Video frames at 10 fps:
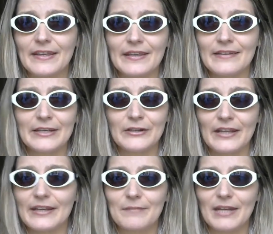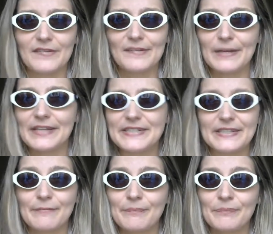I spent
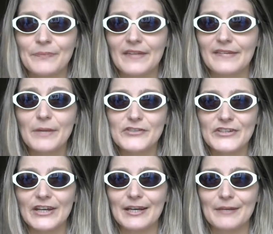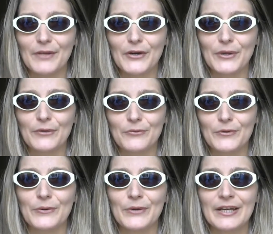so much time going
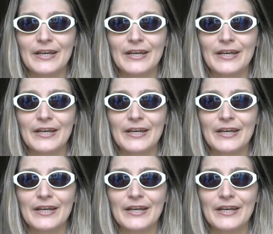through